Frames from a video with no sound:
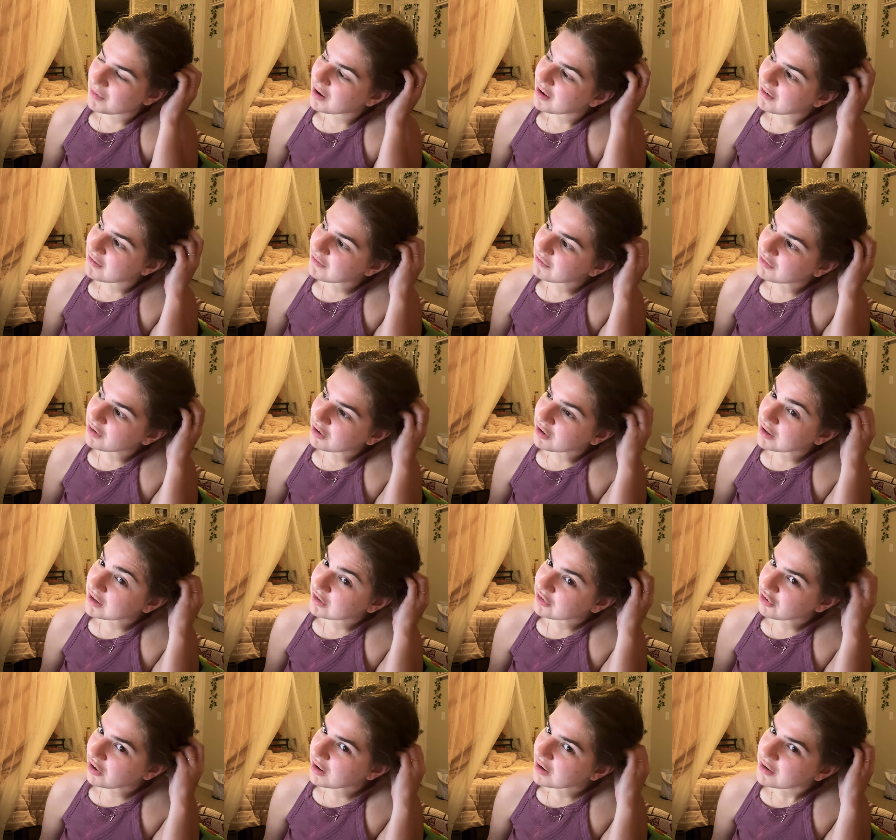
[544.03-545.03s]
I've already
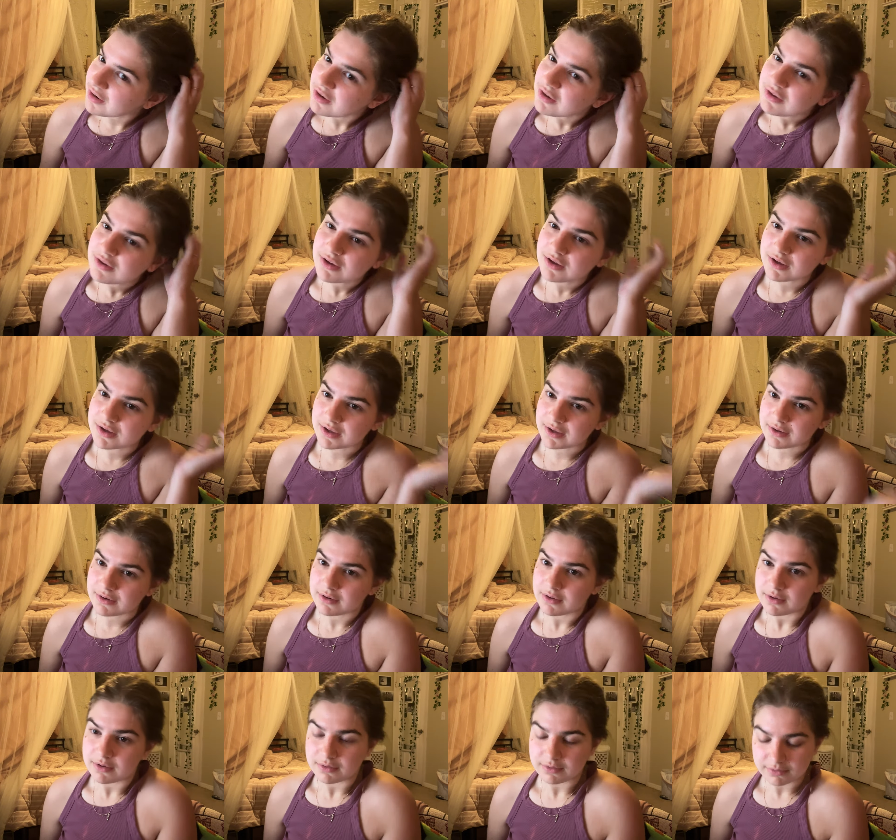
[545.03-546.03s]
tried again.
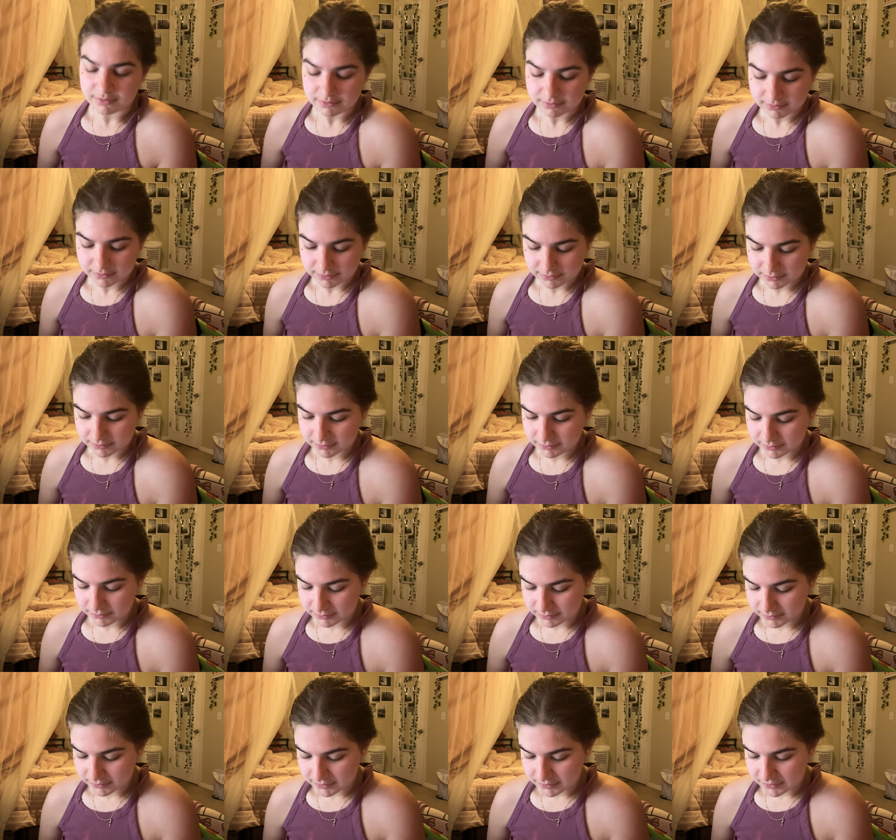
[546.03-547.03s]

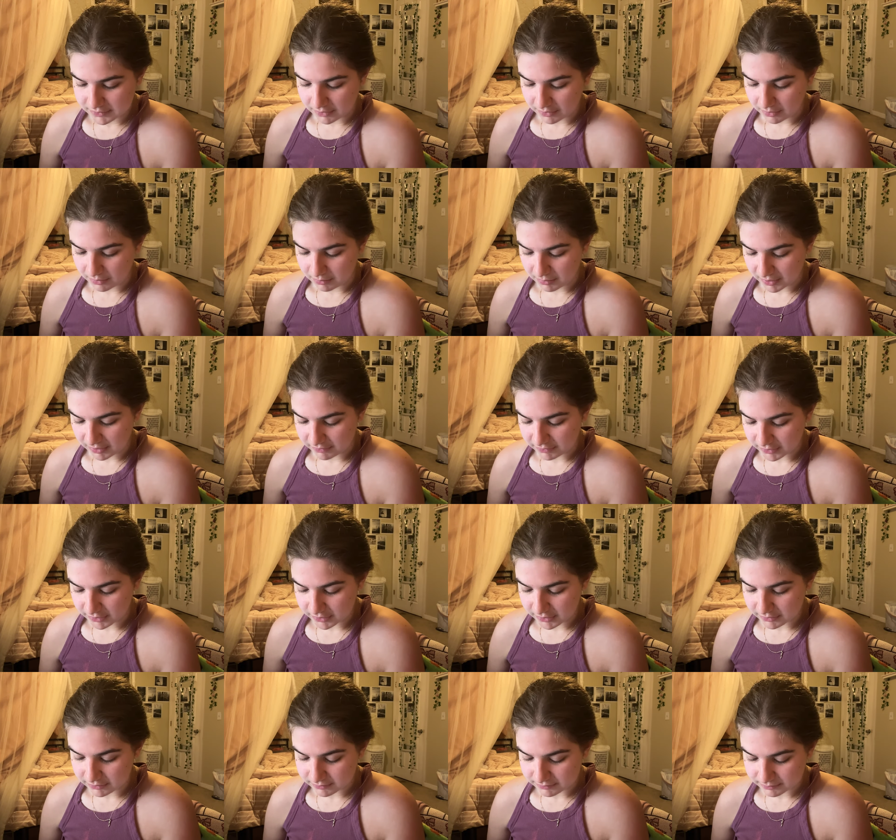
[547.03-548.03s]
So I'm like,
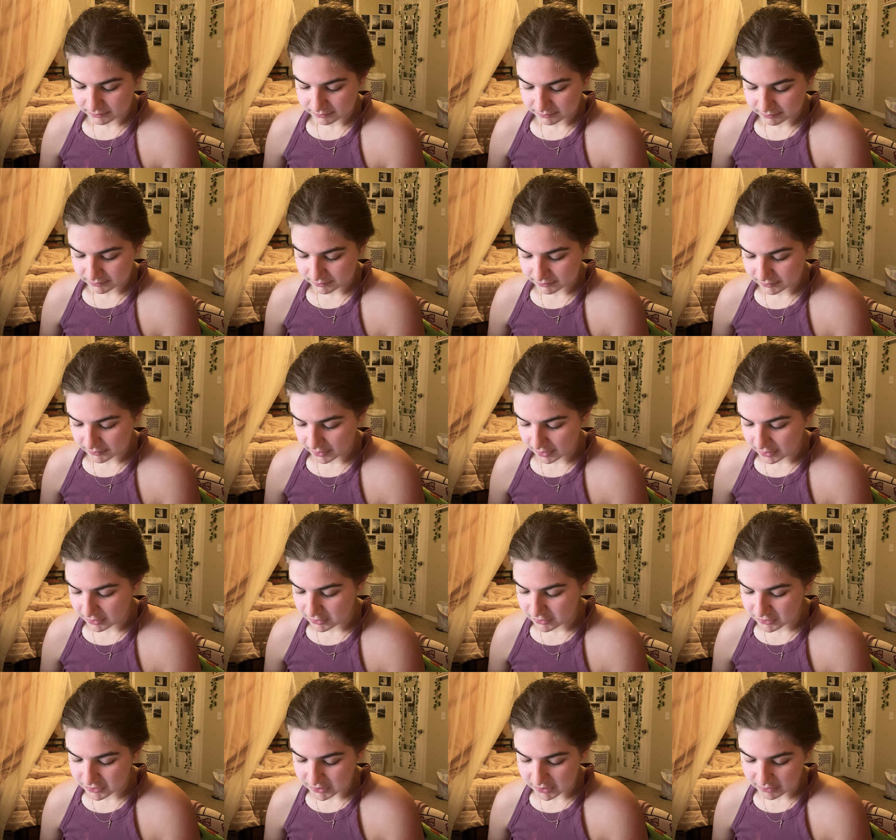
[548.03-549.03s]
fuck. I
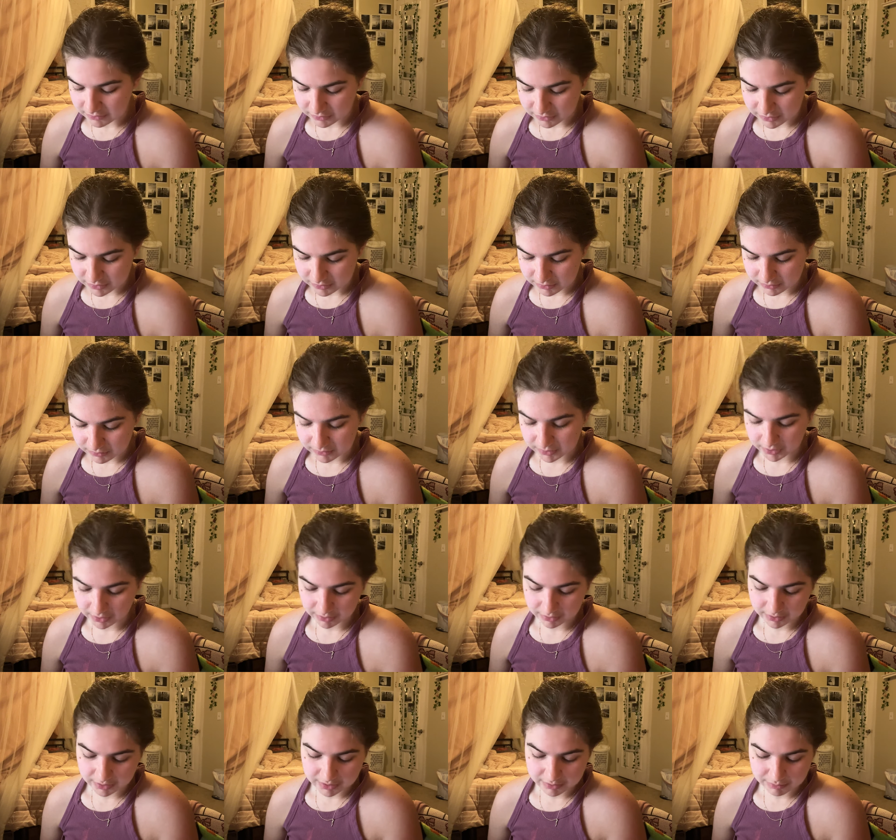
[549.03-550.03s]
just have to
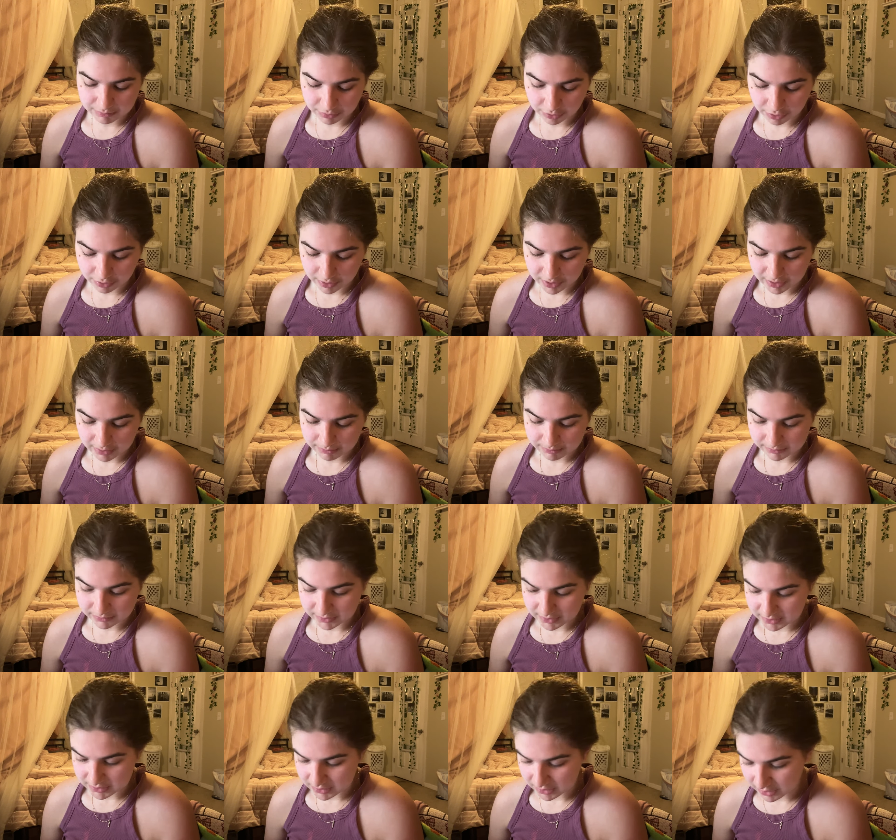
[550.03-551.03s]
literally program
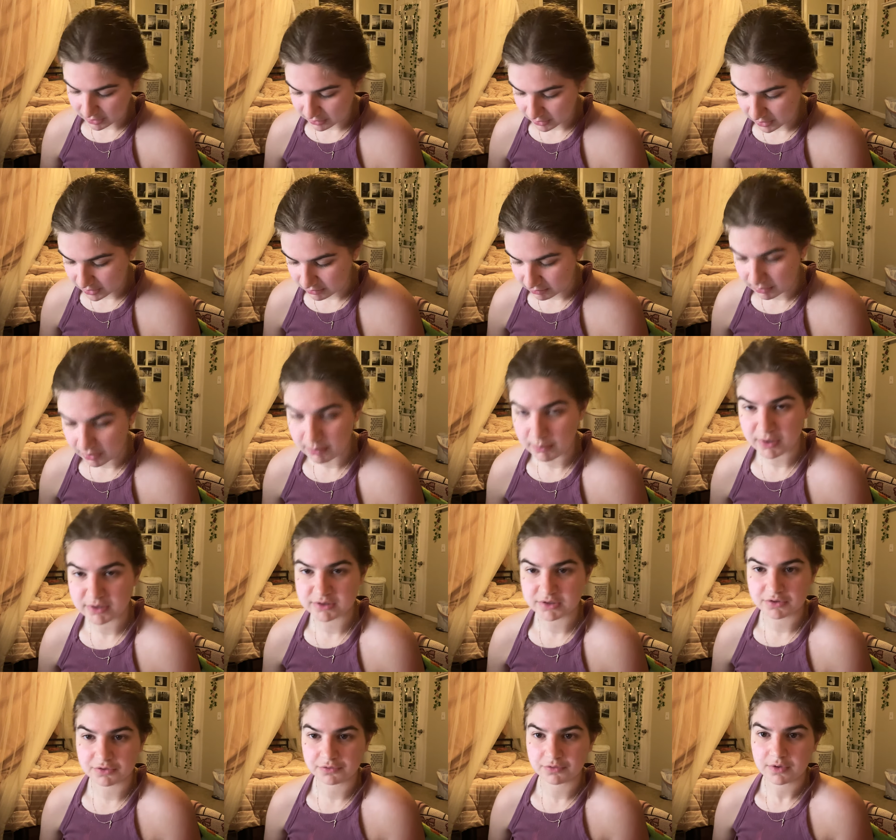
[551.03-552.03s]
the entire thing by
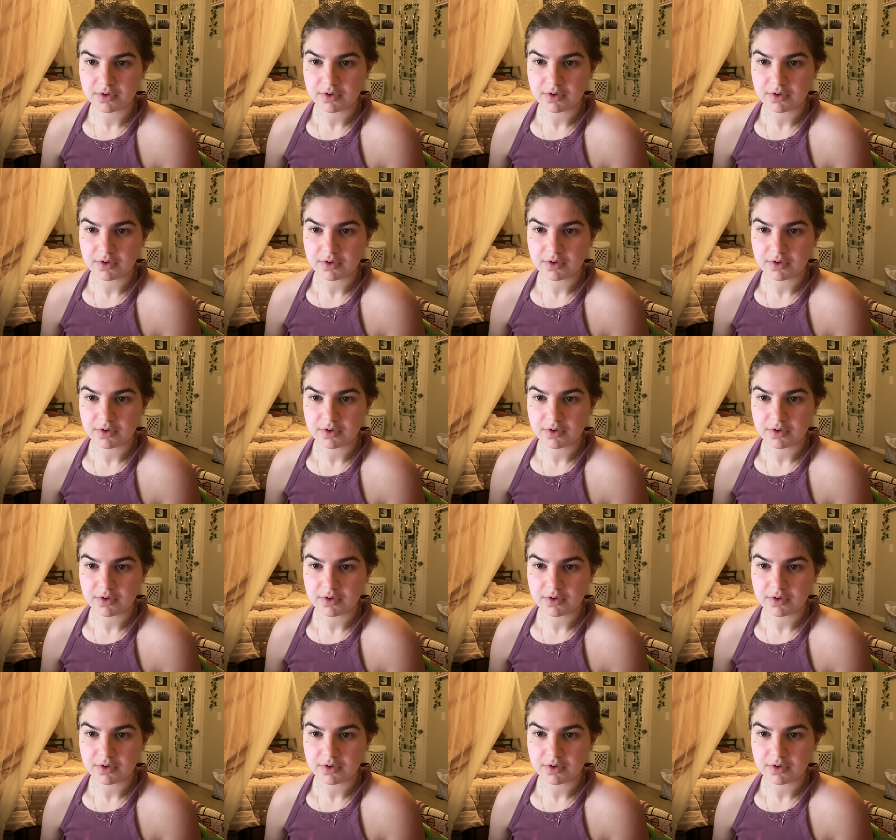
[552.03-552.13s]
myself.